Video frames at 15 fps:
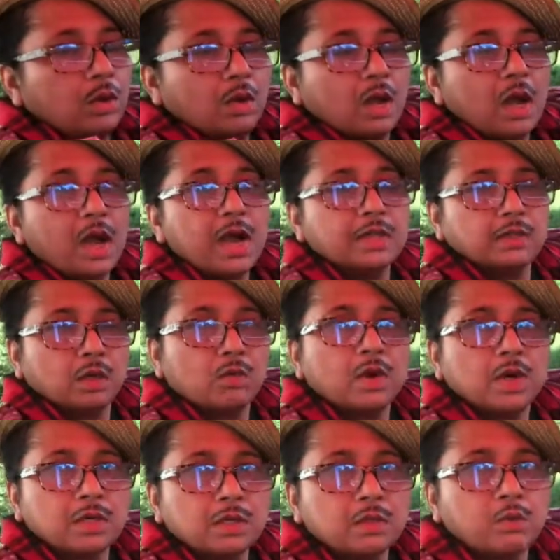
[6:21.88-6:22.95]
high the
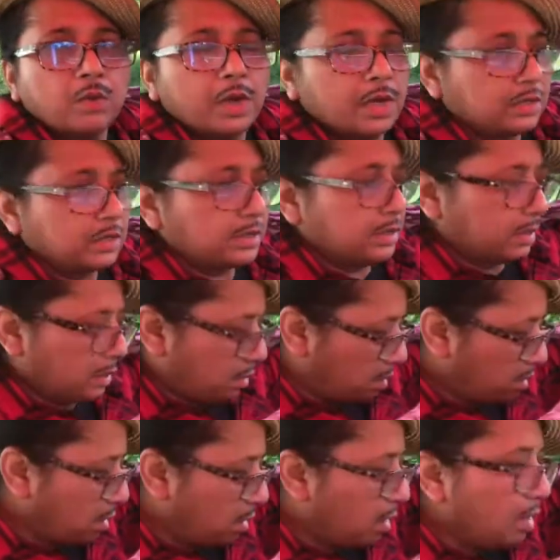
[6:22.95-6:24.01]
water was.
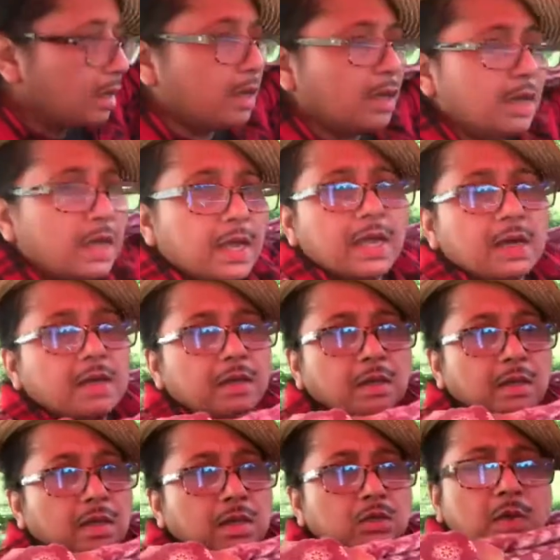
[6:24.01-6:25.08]
And
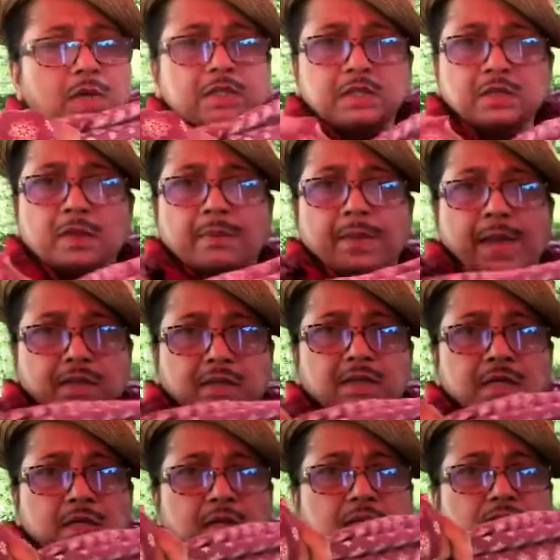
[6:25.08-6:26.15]
it wasn't a bad
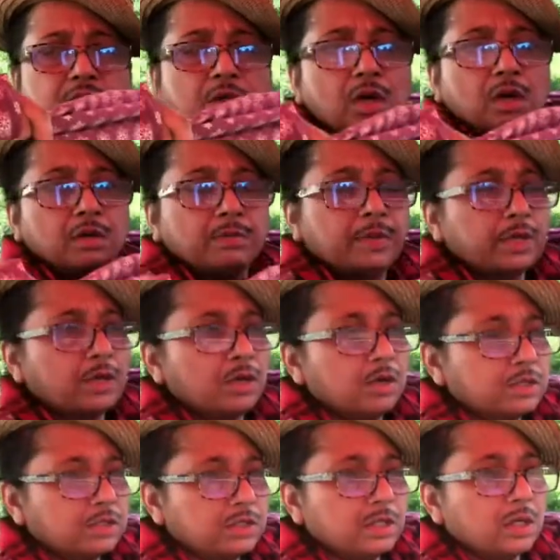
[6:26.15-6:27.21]
thing at all
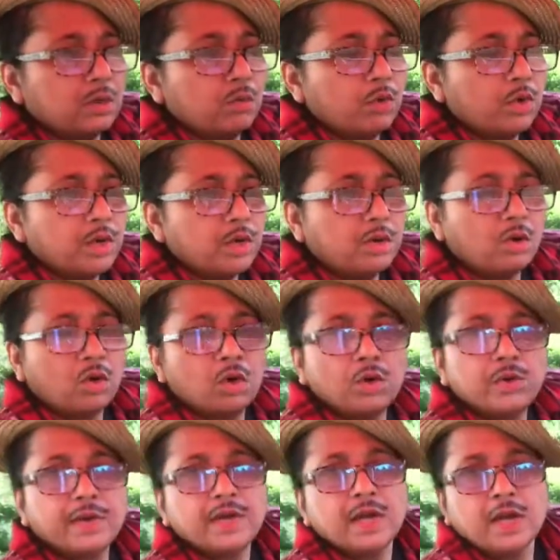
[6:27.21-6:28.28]
because they were
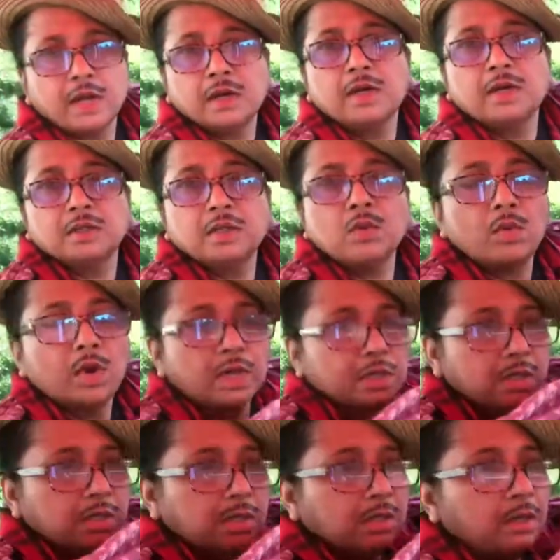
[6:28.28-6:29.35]
already under the
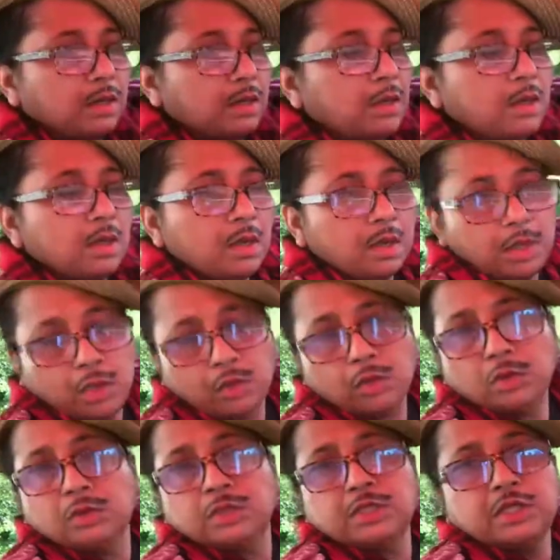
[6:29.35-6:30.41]
water. You
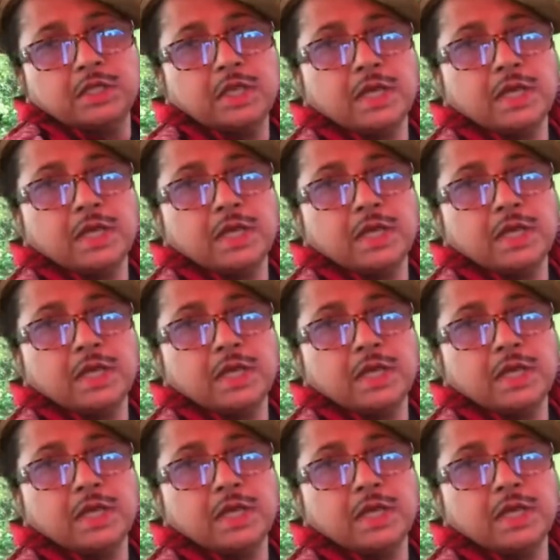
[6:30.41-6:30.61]
couldn't see